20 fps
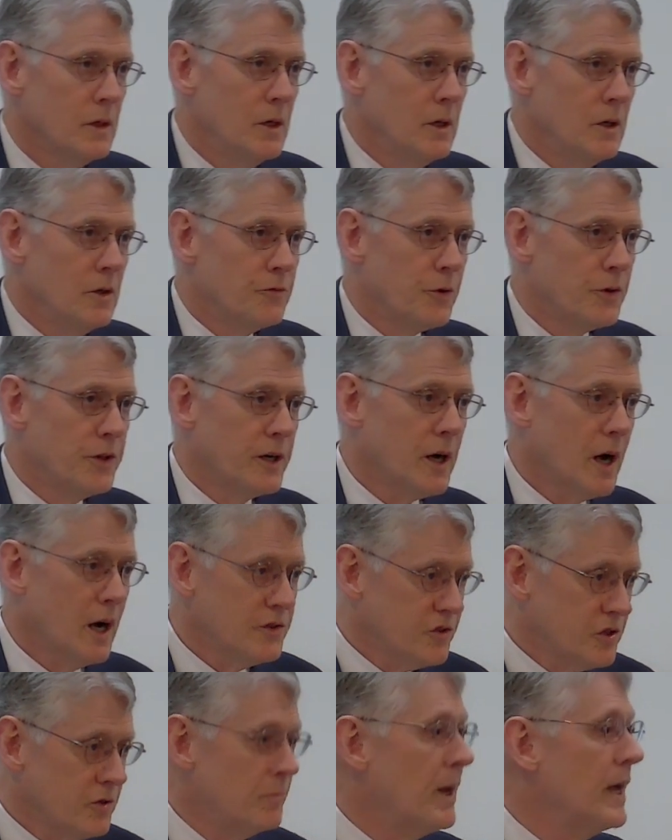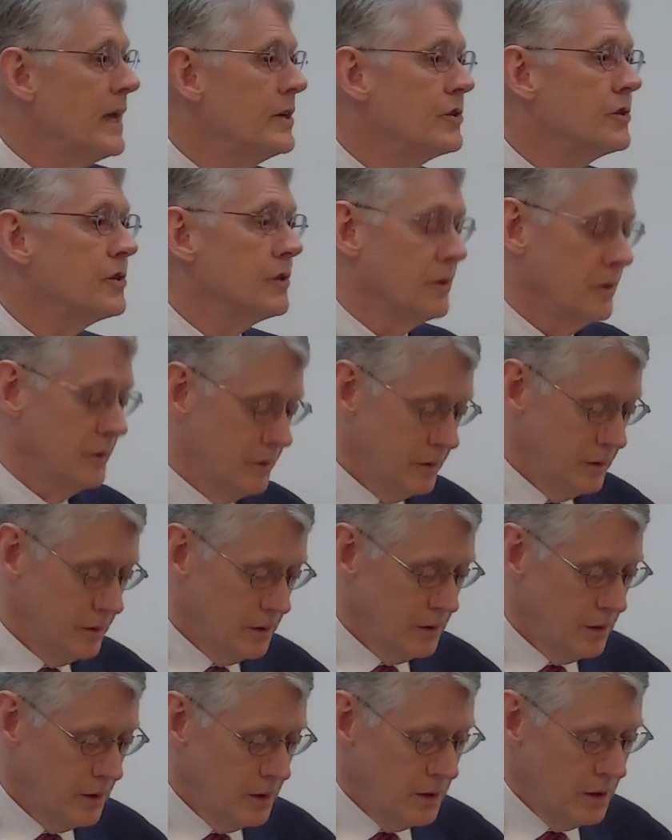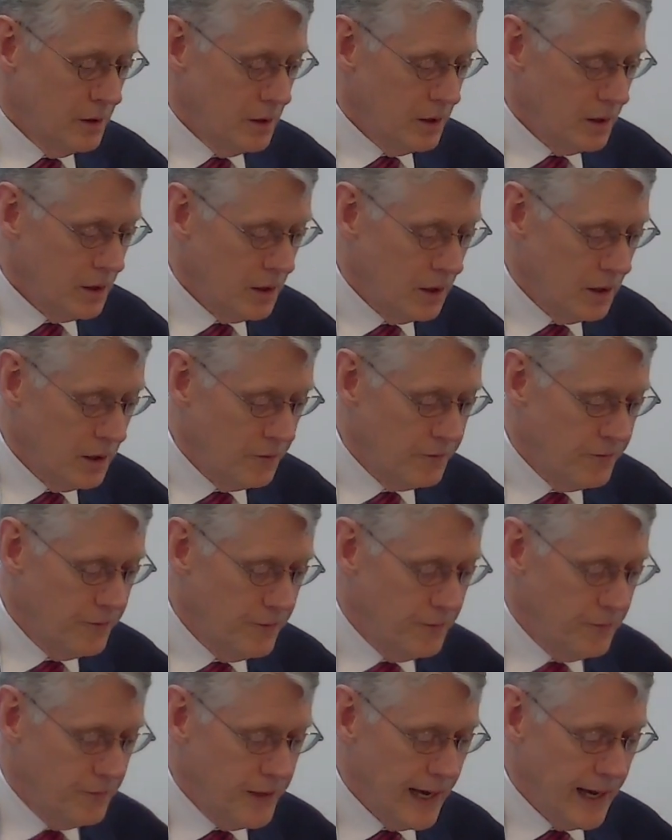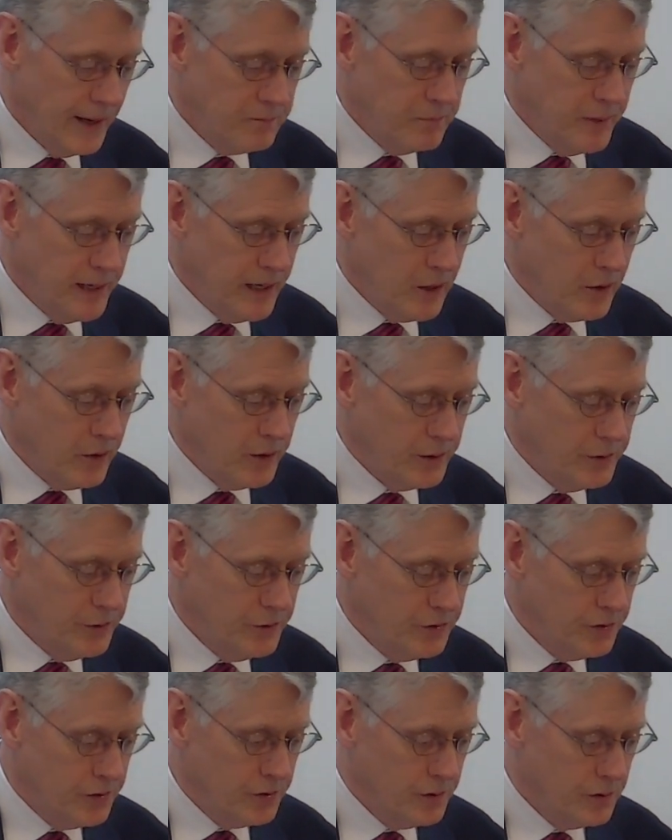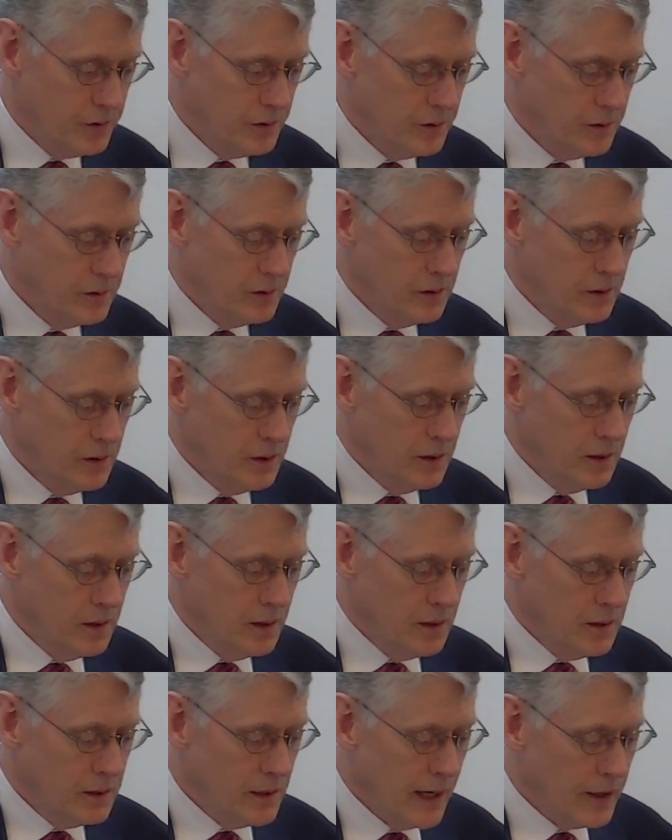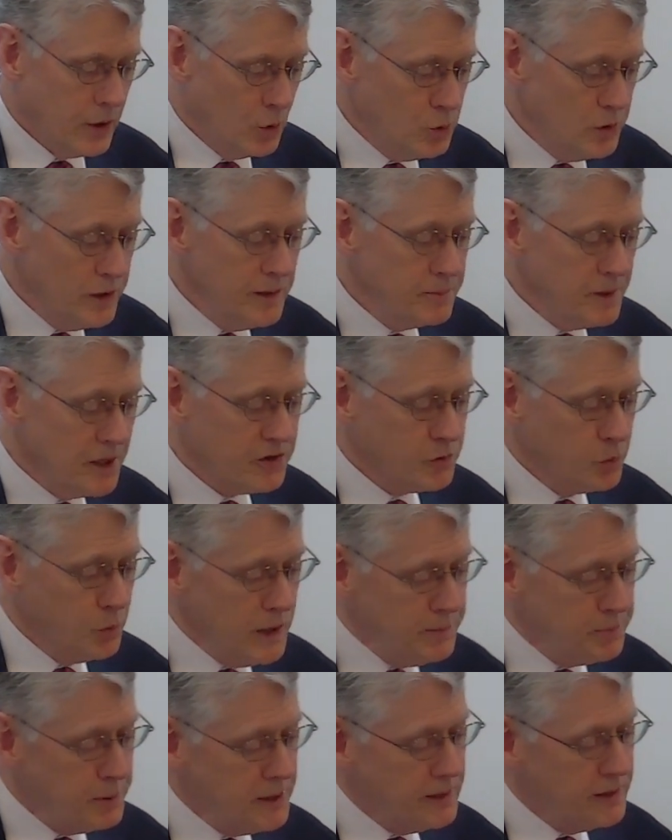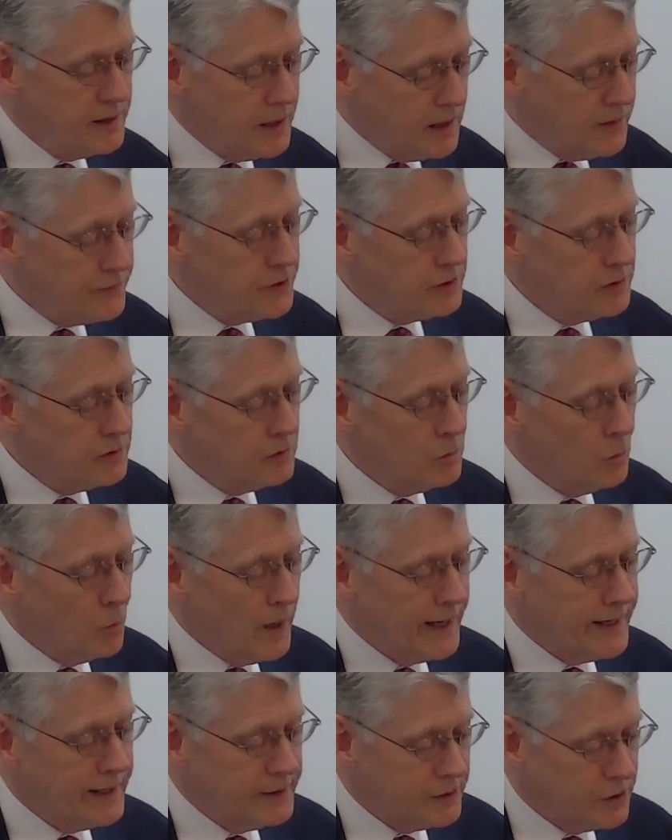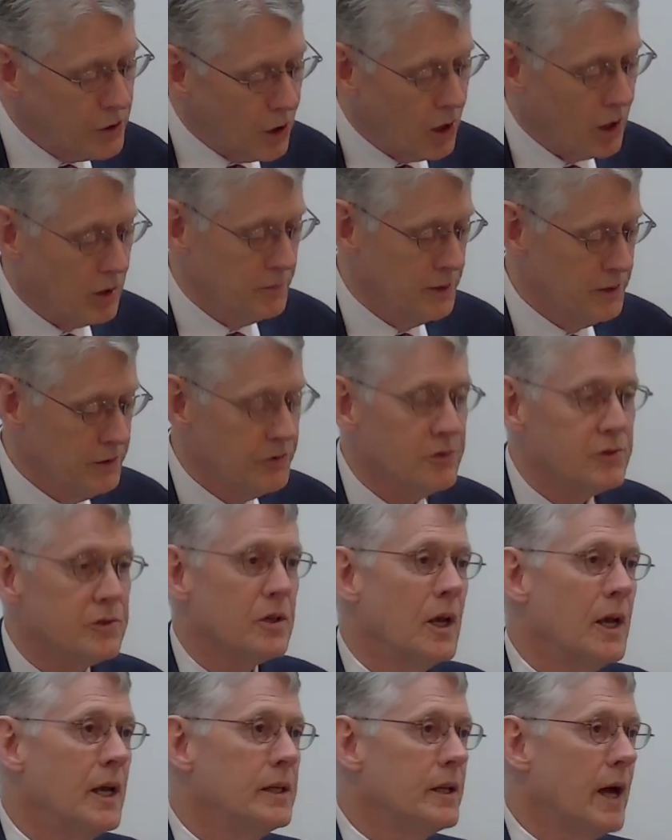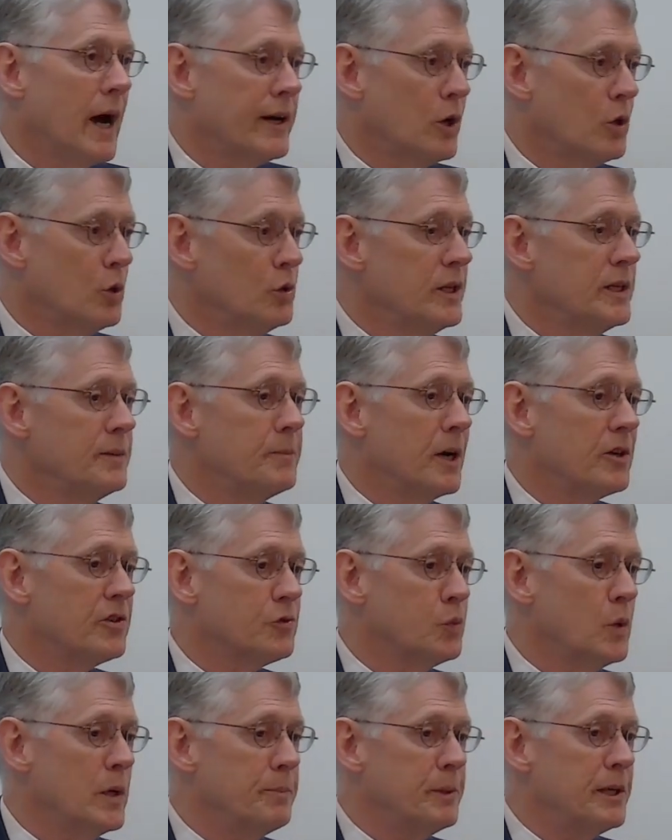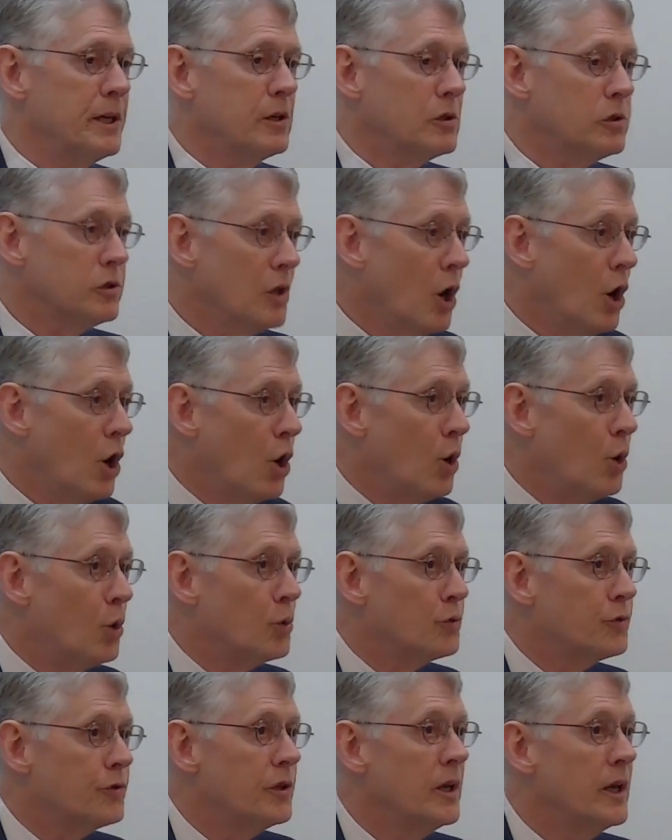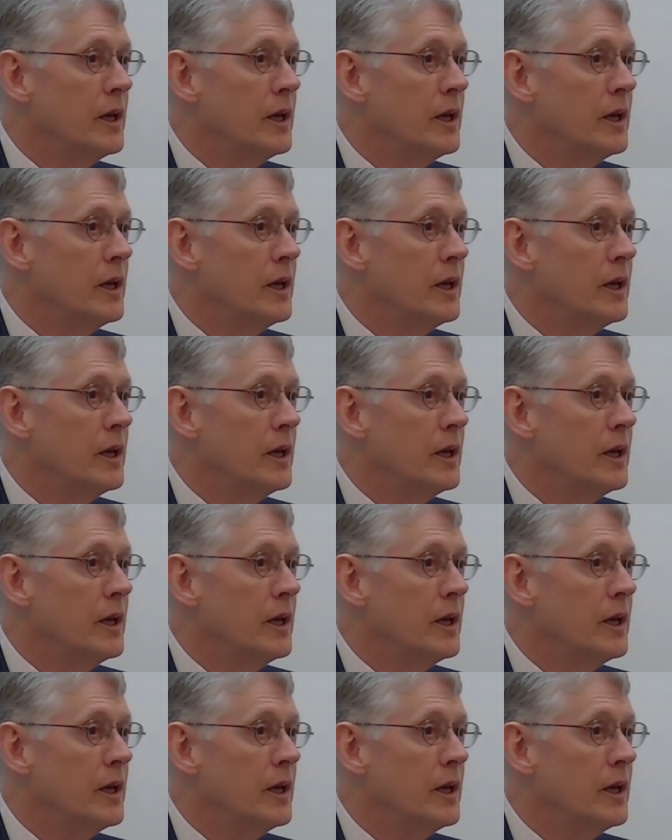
for the consummation of that marriage. Not only must we be given wedding garments, not only must we be clothed